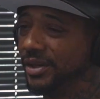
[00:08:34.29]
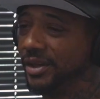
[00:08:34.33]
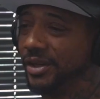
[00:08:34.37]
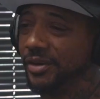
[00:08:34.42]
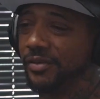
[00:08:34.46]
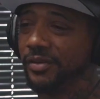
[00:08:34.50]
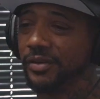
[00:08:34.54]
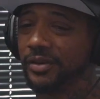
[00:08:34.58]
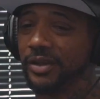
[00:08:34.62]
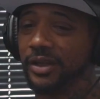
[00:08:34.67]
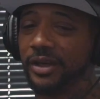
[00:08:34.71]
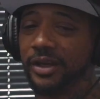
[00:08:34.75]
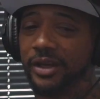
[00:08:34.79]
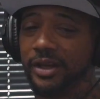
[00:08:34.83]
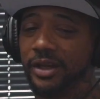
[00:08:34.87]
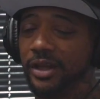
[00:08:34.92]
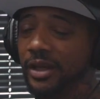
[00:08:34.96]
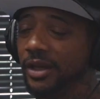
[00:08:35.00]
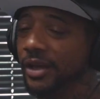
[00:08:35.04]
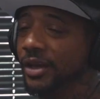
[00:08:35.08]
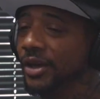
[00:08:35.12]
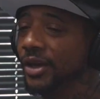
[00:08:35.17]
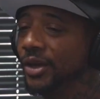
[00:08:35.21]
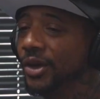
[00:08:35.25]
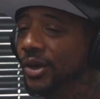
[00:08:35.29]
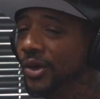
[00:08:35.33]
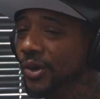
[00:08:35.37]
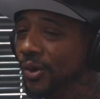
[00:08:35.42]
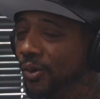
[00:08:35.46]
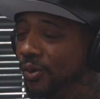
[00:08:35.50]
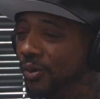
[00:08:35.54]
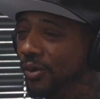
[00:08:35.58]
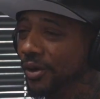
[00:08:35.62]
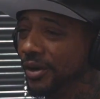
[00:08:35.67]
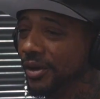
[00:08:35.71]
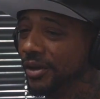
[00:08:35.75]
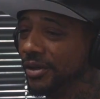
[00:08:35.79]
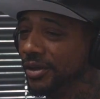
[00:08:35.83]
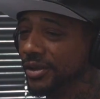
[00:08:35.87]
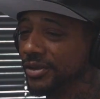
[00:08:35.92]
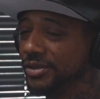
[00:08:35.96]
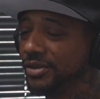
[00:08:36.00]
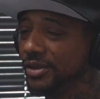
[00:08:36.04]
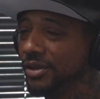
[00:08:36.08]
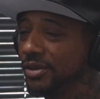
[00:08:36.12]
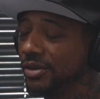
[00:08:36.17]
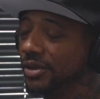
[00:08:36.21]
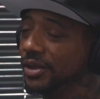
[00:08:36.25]
Everything that one of us
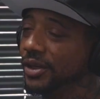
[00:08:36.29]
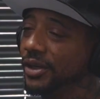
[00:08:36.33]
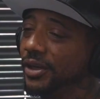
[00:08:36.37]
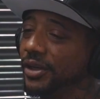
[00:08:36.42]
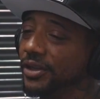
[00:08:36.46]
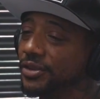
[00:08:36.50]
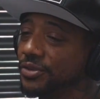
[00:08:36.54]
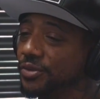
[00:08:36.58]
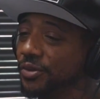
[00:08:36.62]
knuckleheads